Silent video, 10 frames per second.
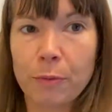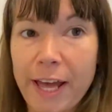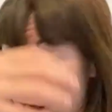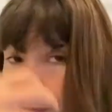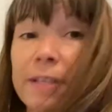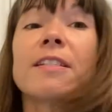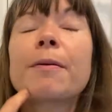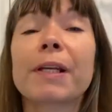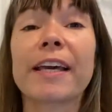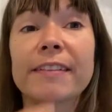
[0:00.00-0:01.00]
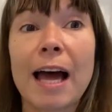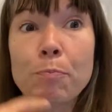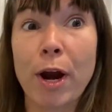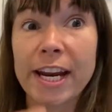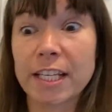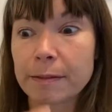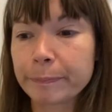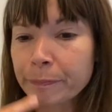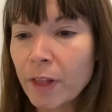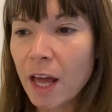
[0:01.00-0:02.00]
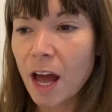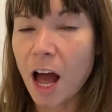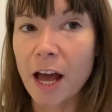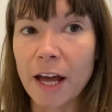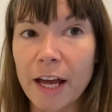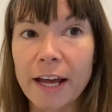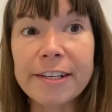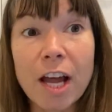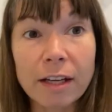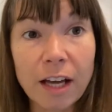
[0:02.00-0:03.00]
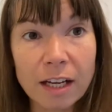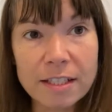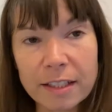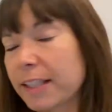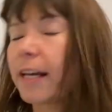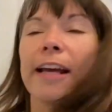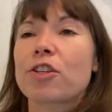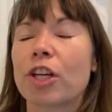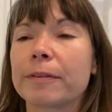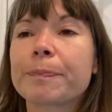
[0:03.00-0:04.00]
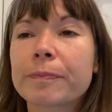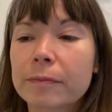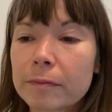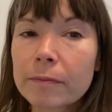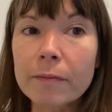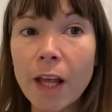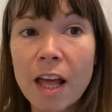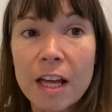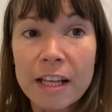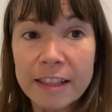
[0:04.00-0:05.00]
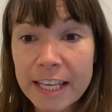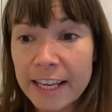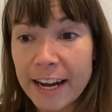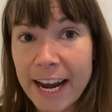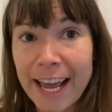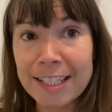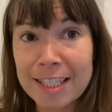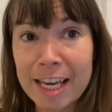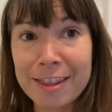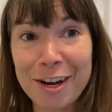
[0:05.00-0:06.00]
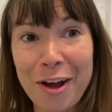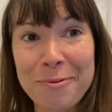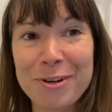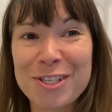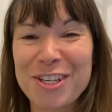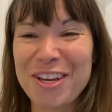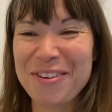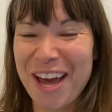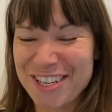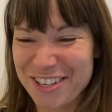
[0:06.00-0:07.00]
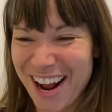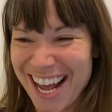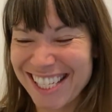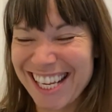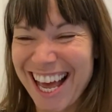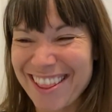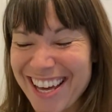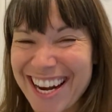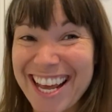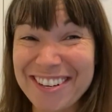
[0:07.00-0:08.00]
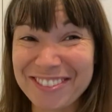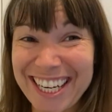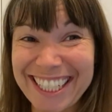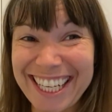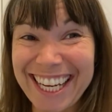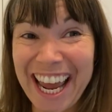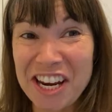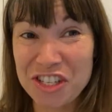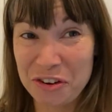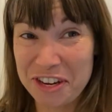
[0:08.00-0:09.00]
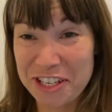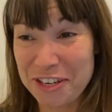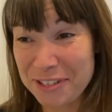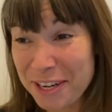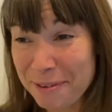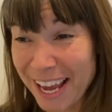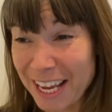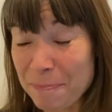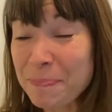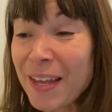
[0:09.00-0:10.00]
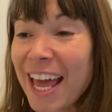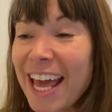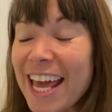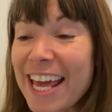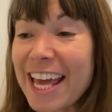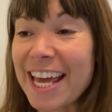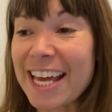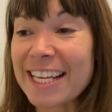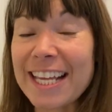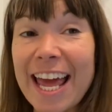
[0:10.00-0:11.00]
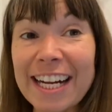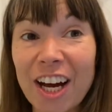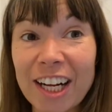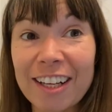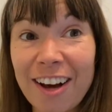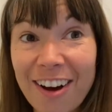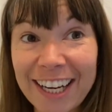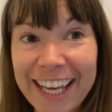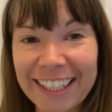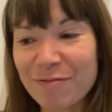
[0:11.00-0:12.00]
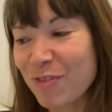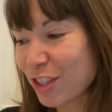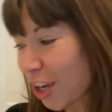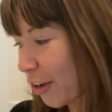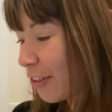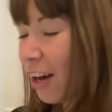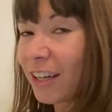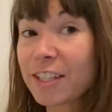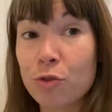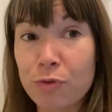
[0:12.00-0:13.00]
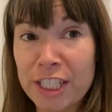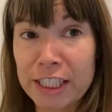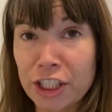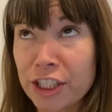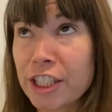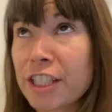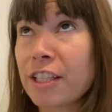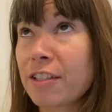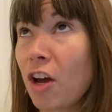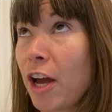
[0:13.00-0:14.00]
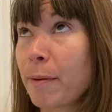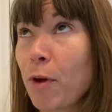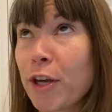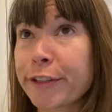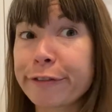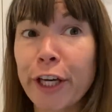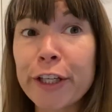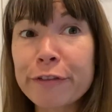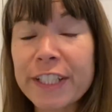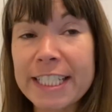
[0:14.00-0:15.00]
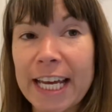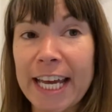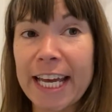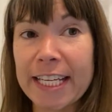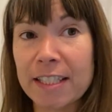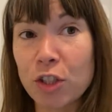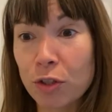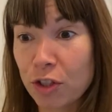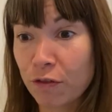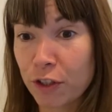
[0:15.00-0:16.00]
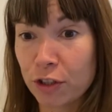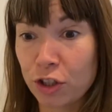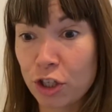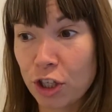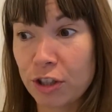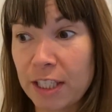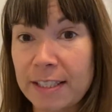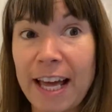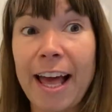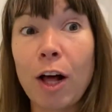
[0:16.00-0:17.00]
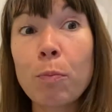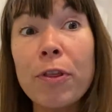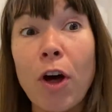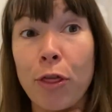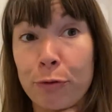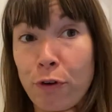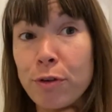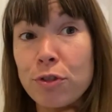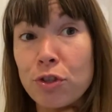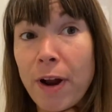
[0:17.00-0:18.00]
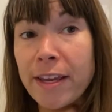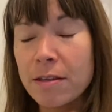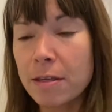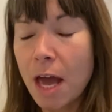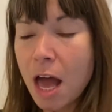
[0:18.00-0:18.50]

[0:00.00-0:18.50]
we're helping stimulate that brain gut connection. The next thing that I want to address that it really enjoys you doing is any kind of gargling. So gargling's really good time of COVID days, useful to do things that help with our throat strength,